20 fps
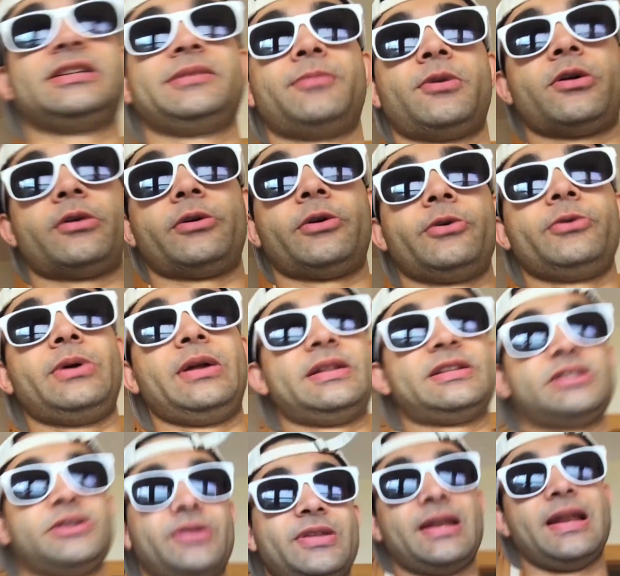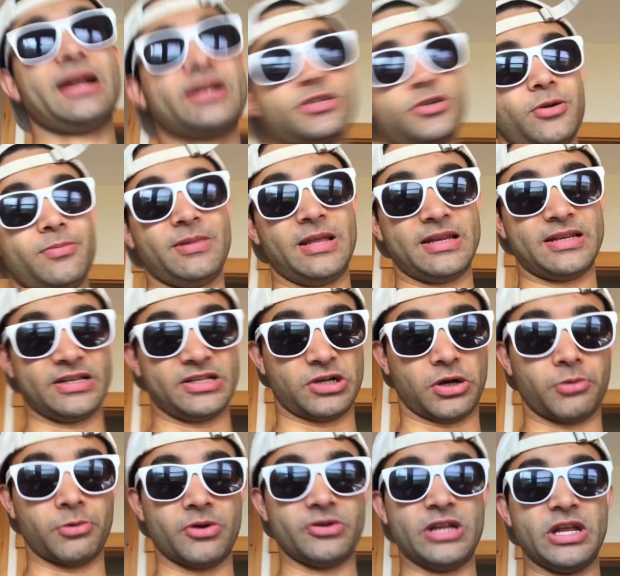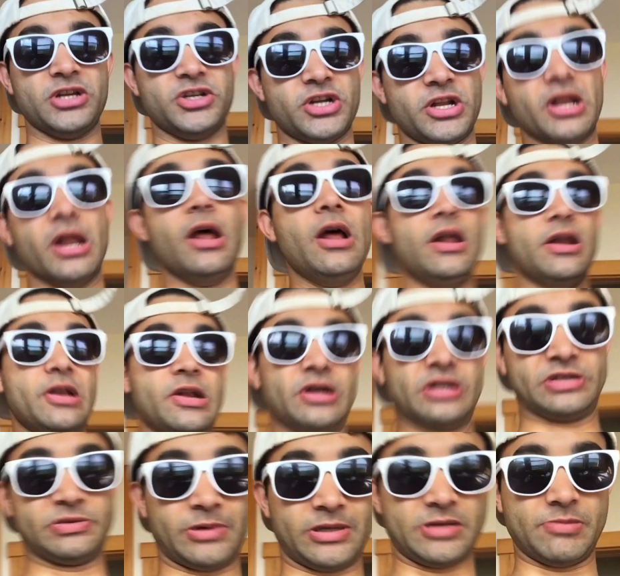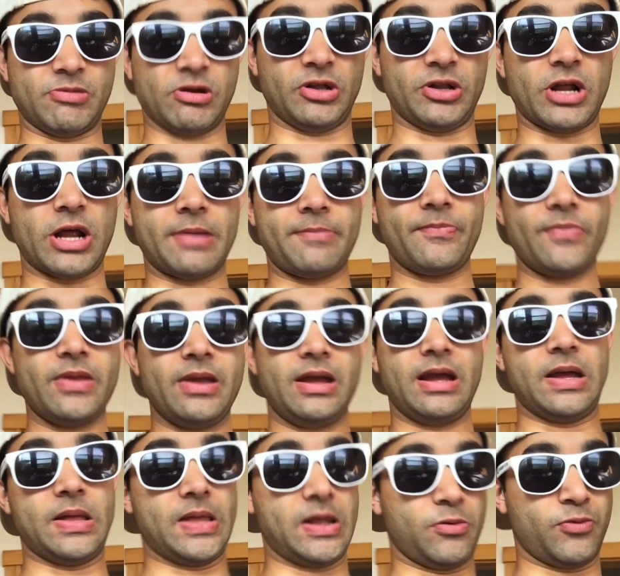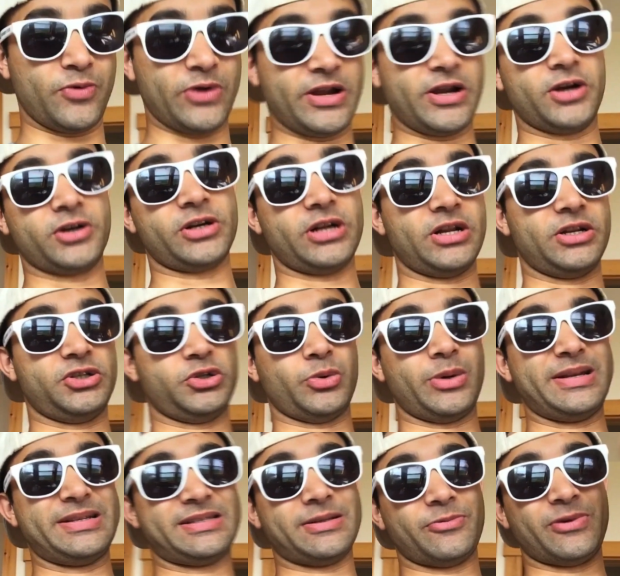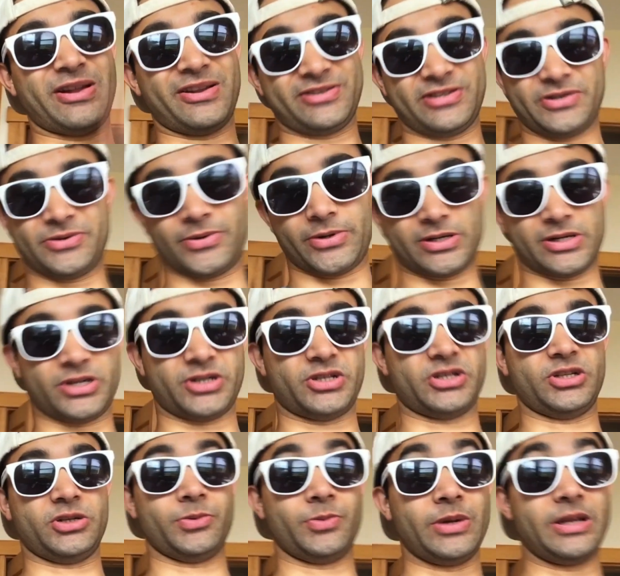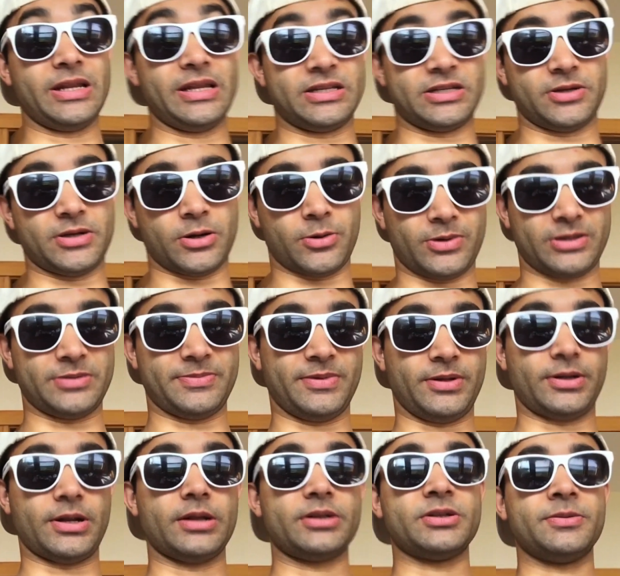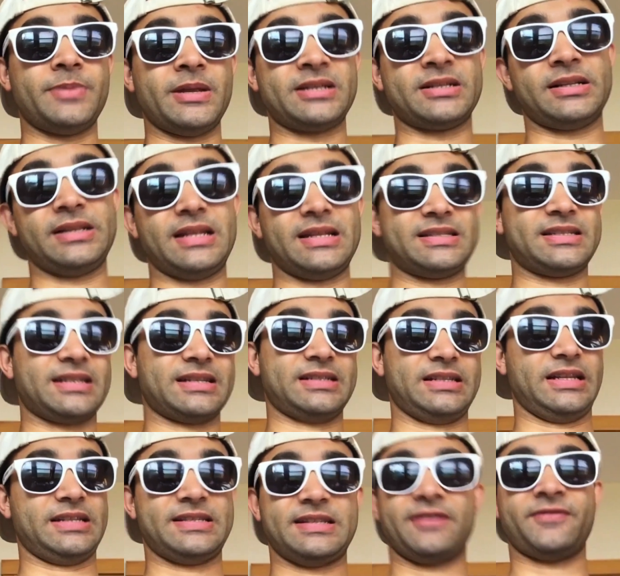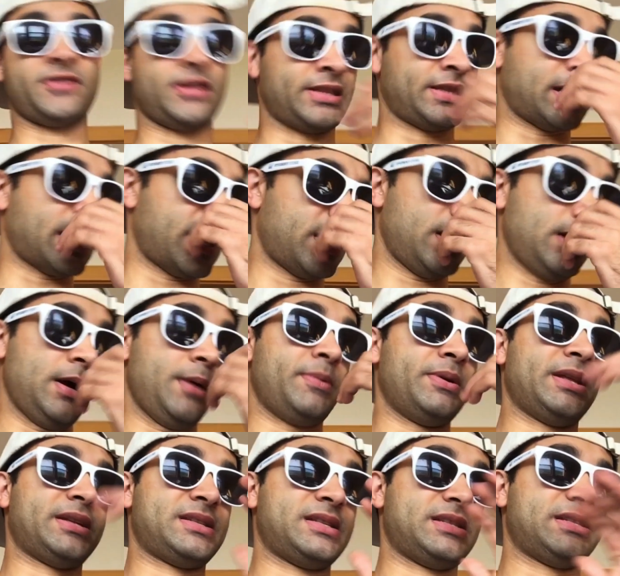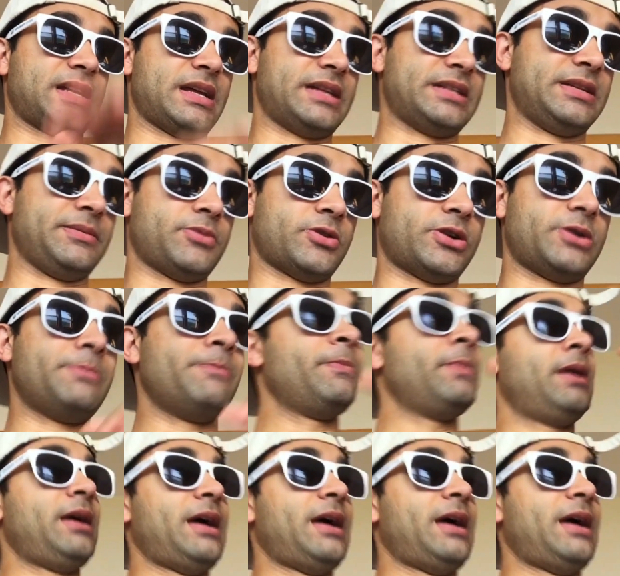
it tomorrow, and so the next group that does our rotation knows what to build on. And then we are going to join someone else's rotation, so we need to know what to build on. So basically, it's stuff like that, but that's the sciencey part.